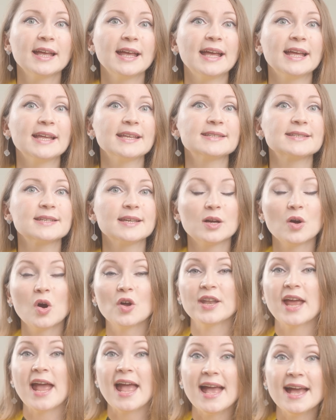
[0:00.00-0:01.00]
and
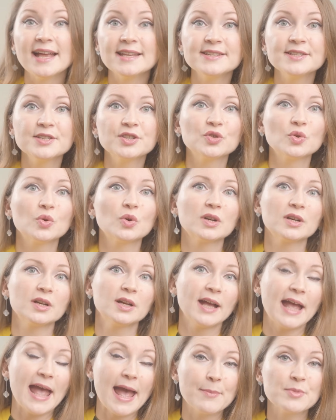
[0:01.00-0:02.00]
on adding your
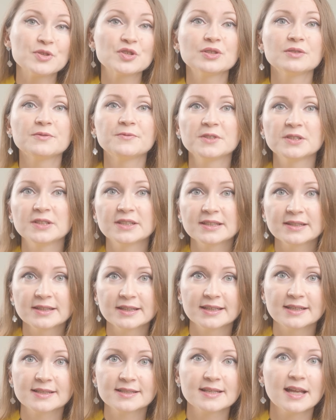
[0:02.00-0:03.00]
Amazon affiliate
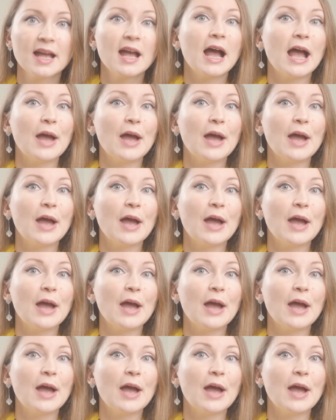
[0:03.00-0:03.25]
links.